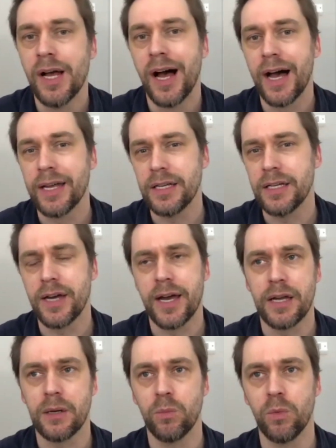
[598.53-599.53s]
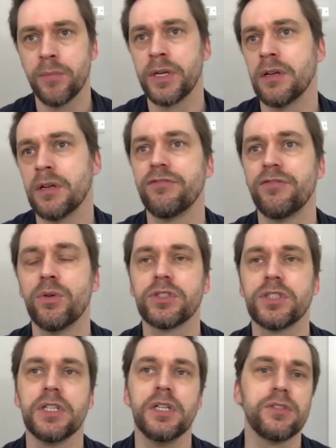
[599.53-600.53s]
I need a woman in her
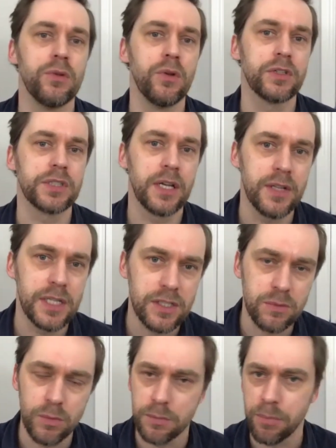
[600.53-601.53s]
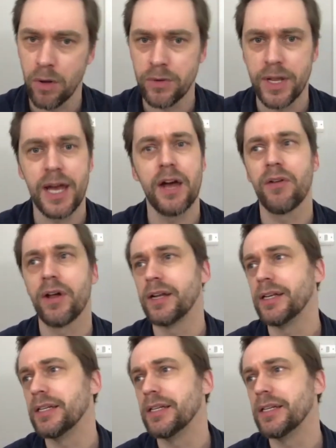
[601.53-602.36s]
40s who looks like this with blonde hair, and I need